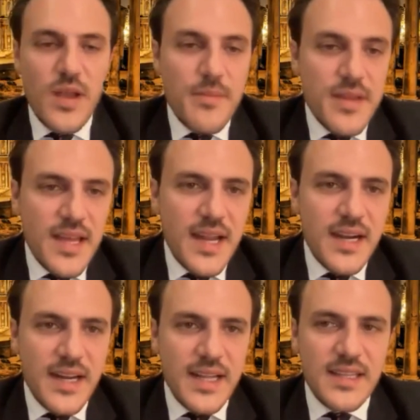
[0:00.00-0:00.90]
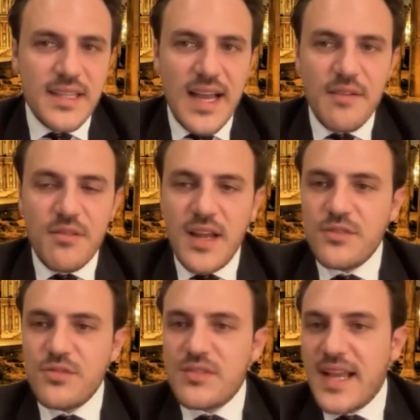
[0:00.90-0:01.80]
webinar and i would
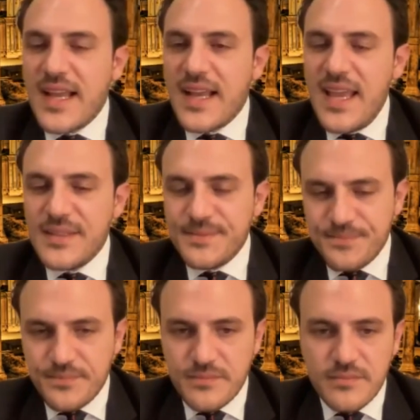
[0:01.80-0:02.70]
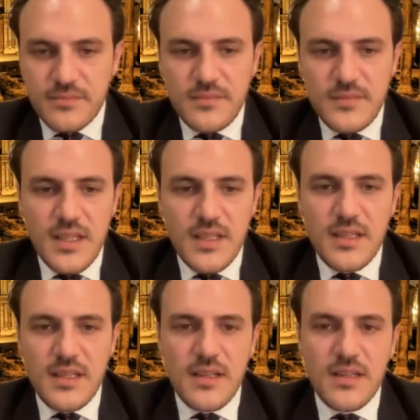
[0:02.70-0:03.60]
like to thank again
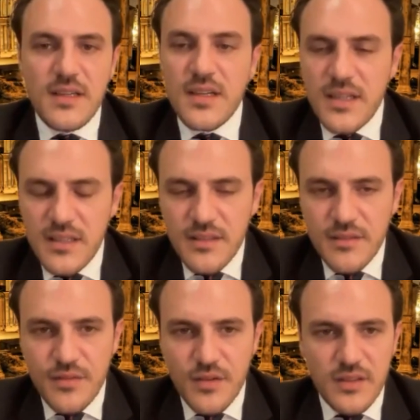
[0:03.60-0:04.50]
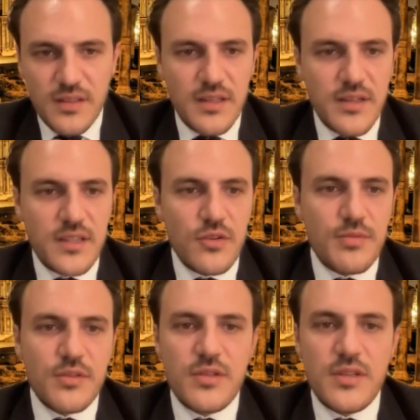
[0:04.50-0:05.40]
LE&RN for the great
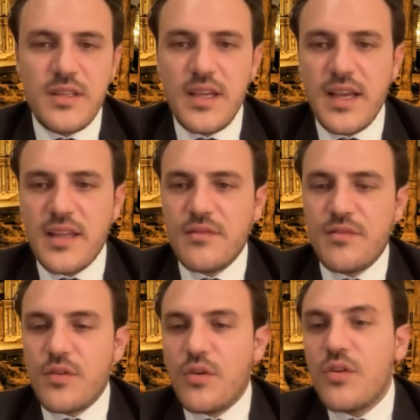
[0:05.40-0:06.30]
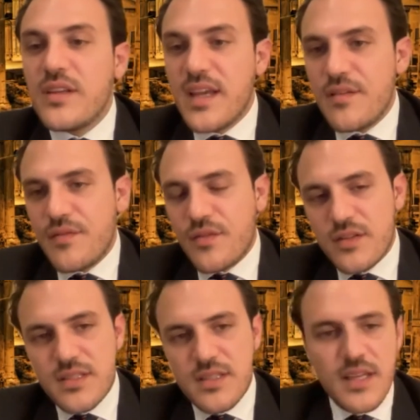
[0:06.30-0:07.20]
opportunity and for all the
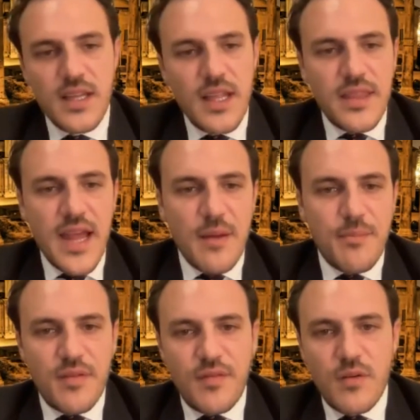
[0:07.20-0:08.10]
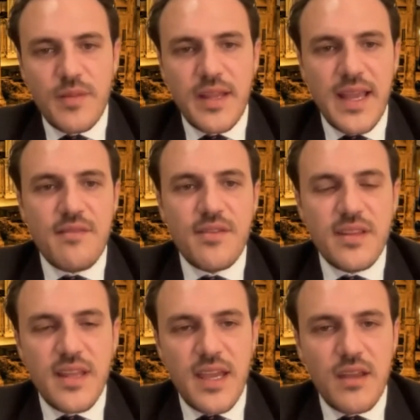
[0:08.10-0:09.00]
efforts they are performing every
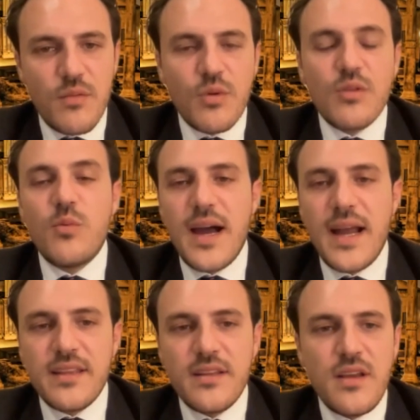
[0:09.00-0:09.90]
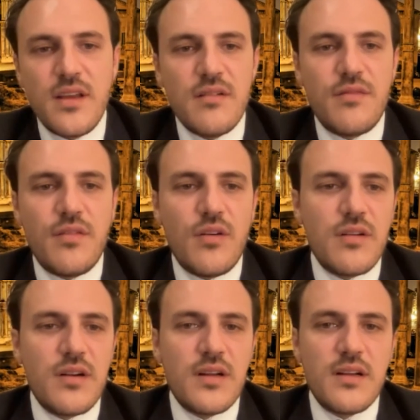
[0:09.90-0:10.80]
day worldwide
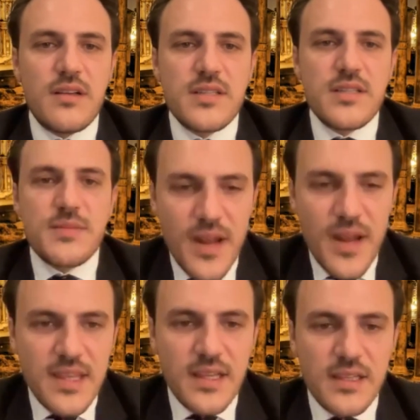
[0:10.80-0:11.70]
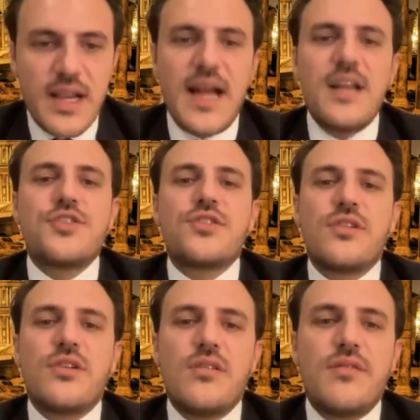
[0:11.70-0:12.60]
for uh, spreading the
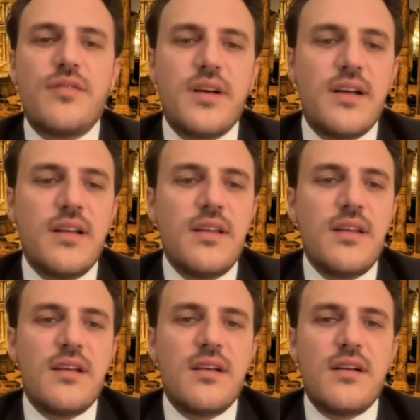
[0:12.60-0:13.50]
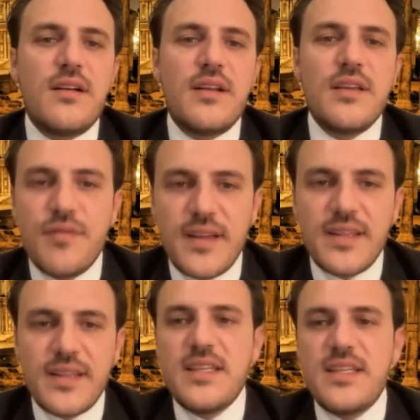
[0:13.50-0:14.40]
culture of uh, uh,
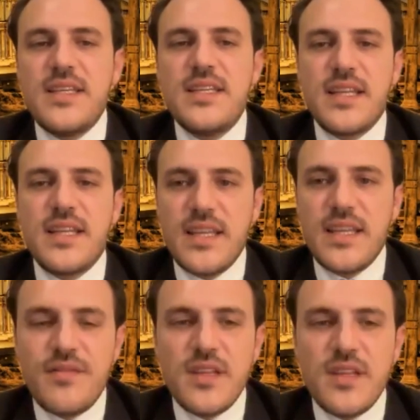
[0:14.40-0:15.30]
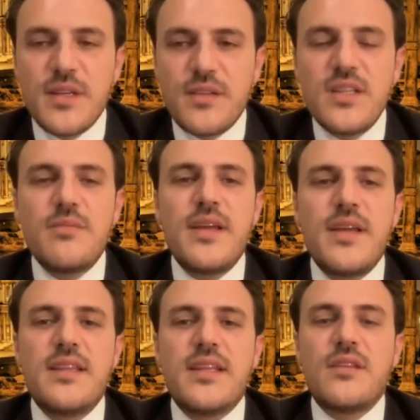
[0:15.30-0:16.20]
lymphatic disease and lymphedema
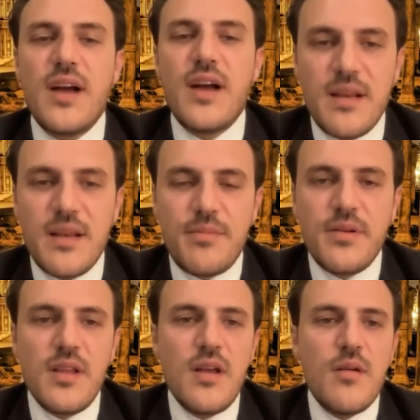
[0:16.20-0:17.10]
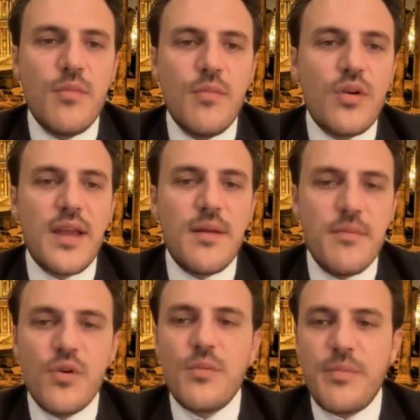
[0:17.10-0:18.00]
treatment and to help more and
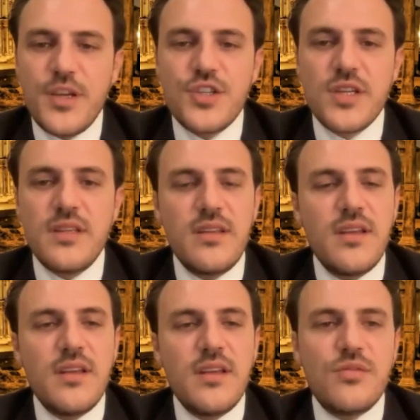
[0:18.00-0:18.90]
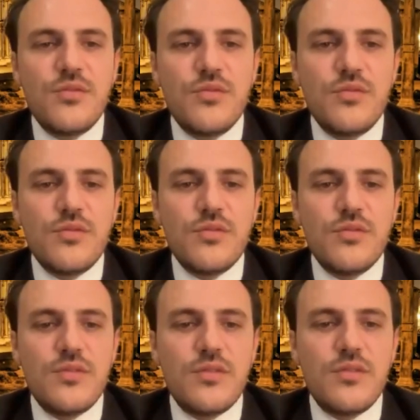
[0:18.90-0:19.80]
more patients to,
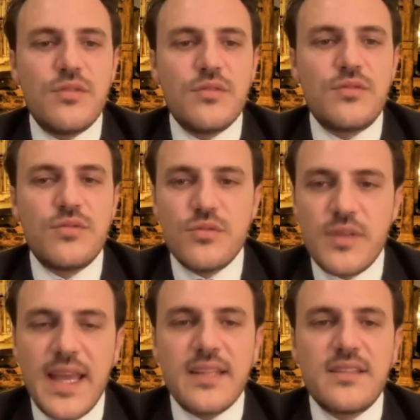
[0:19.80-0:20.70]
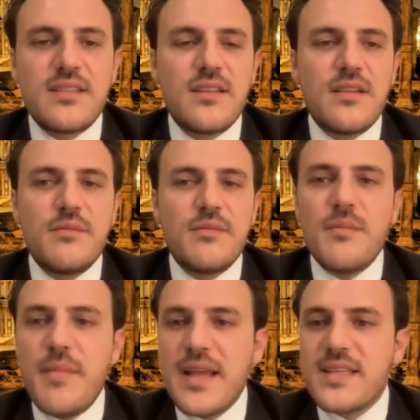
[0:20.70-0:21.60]
uh, to get the
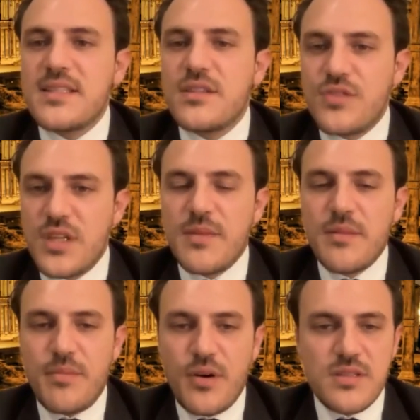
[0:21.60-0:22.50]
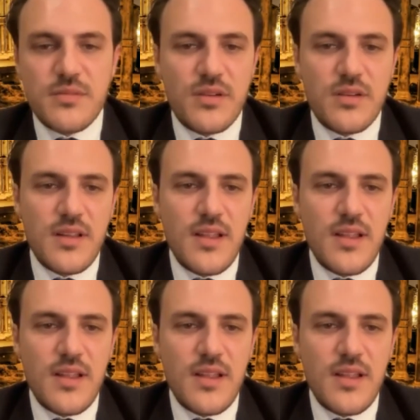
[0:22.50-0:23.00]
best treatment possible.